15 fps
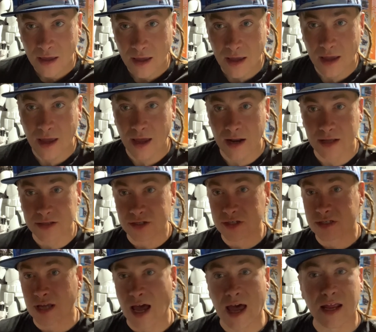And it
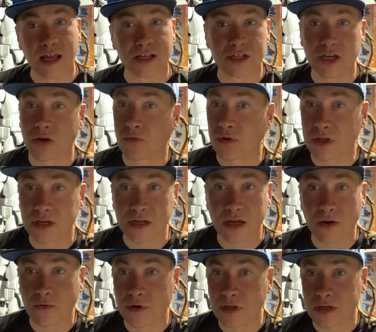just, it
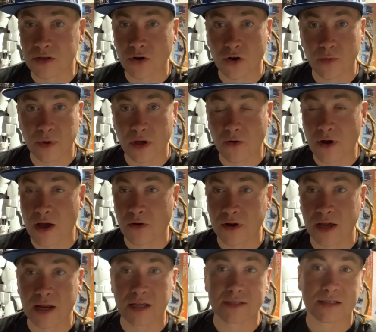really turned me around.
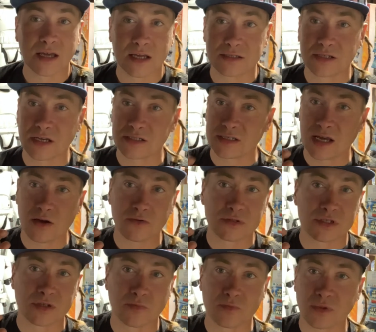And it just
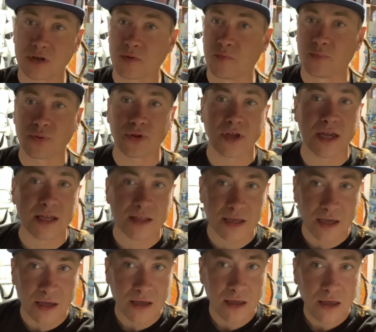sounds
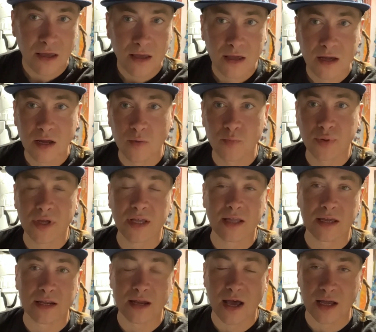completely
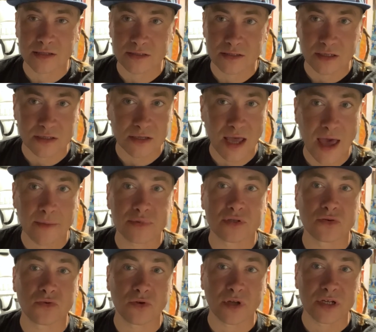nuts and
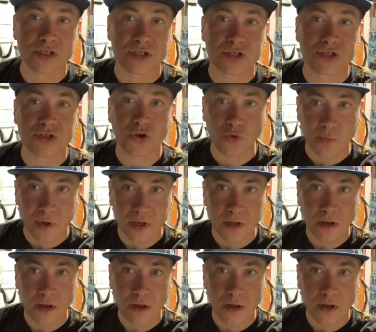absolutely stupid.